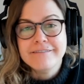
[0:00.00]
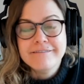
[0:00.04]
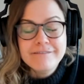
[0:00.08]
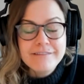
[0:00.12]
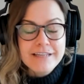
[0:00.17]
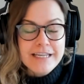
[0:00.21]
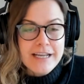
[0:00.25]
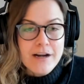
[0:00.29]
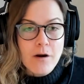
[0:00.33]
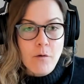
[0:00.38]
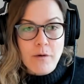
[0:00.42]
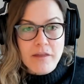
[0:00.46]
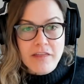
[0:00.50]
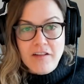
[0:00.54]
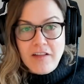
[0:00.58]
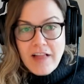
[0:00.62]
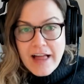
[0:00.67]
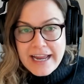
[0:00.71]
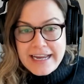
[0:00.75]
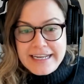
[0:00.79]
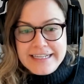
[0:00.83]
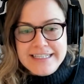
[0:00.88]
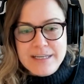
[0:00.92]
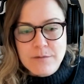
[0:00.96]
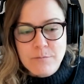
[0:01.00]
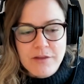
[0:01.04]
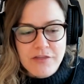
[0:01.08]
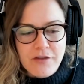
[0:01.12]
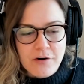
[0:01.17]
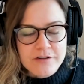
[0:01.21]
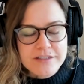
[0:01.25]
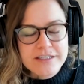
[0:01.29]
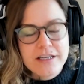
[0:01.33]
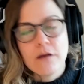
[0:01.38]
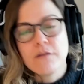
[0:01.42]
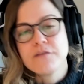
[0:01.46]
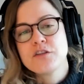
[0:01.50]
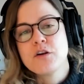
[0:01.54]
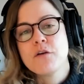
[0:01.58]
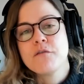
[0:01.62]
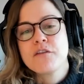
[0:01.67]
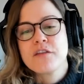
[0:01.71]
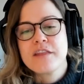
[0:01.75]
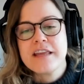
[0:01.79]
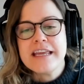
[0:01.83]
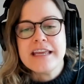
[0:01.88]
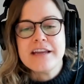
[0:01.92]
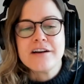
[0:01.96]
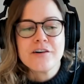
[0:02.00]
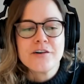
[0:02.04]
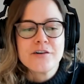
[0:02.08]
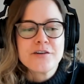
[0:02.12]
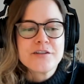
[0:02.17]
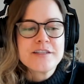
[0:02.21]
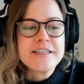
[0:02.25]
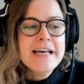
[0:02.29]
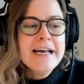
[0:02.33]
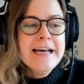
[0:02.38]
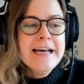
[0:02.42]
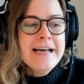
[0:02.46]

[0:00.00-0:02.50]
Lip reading: with clients and with ourselves over the years,